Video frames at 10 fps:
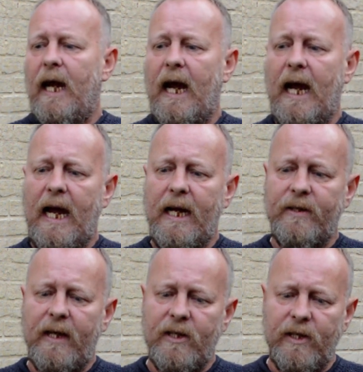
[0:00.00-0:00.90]

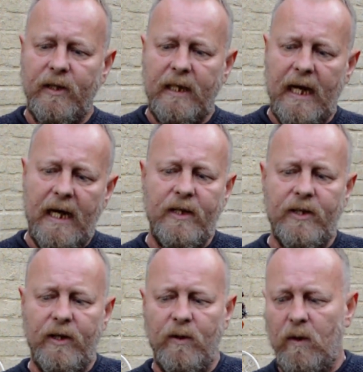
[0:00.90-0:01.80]
and it's going to get
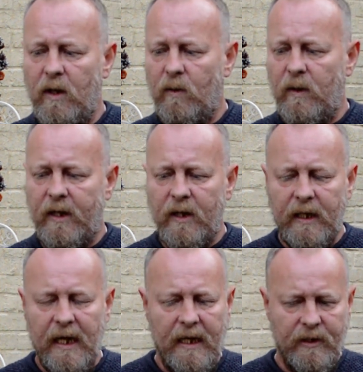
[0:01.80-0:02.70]
into we're going to
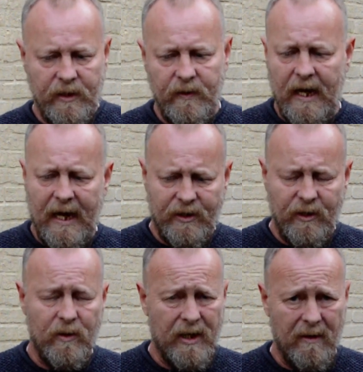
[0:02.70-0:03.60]
get into
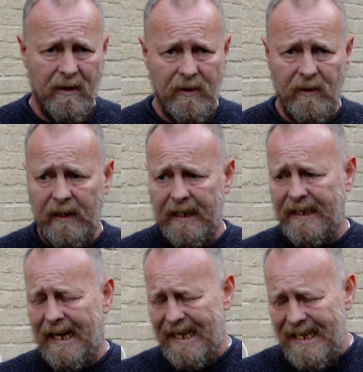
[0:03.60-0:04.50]
esoterical
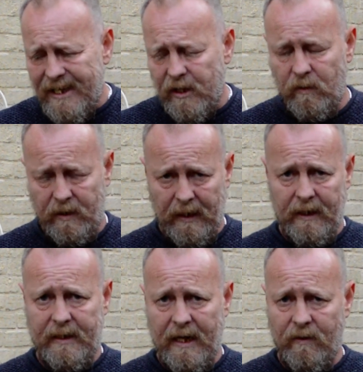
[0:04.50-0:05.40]
and
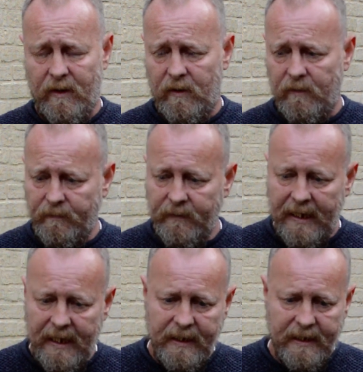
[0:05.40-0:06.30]
esoterical,
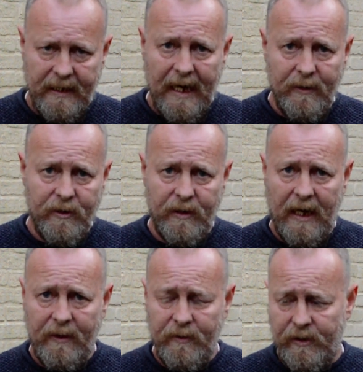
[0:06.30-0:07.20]
the inners and
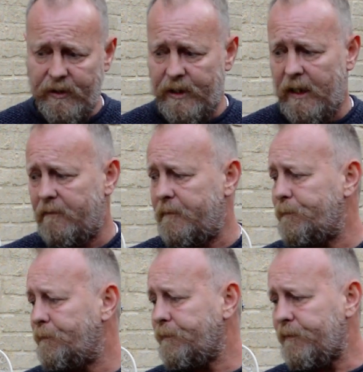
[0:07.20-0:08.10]
outs of stuff.
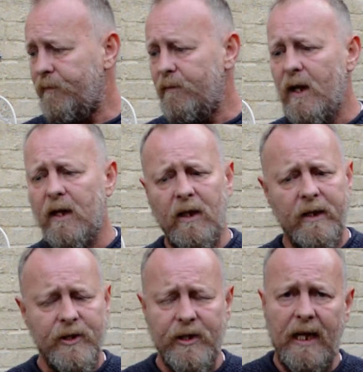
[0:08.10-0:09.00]
Like
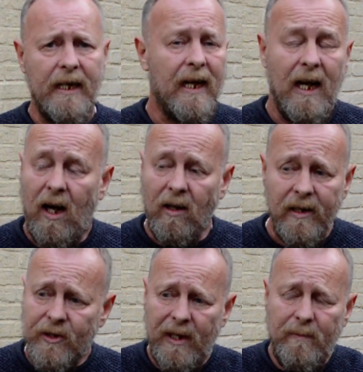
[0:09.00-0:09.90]
I say, I'm going
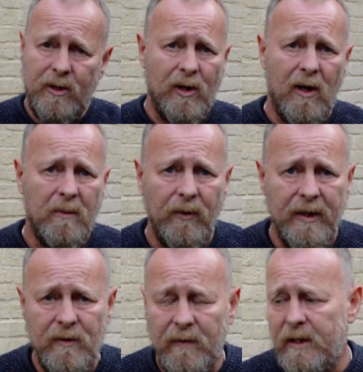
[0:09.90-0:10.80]
to take my time on
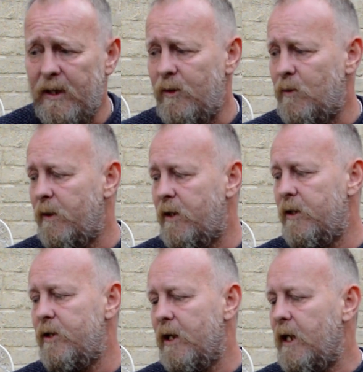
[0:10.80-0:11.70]
these videos
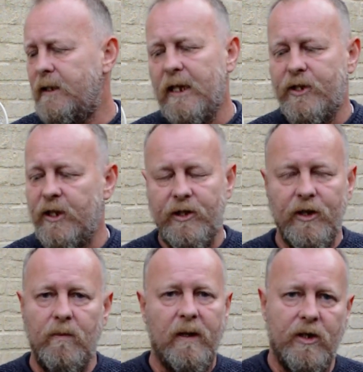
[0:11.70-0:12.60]
because there's just
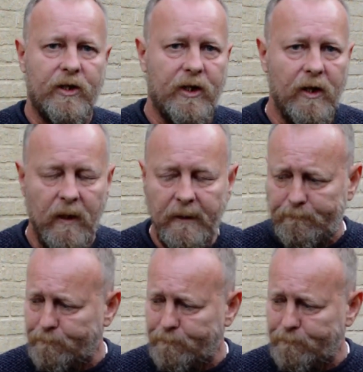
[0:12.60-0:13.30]
so much to it.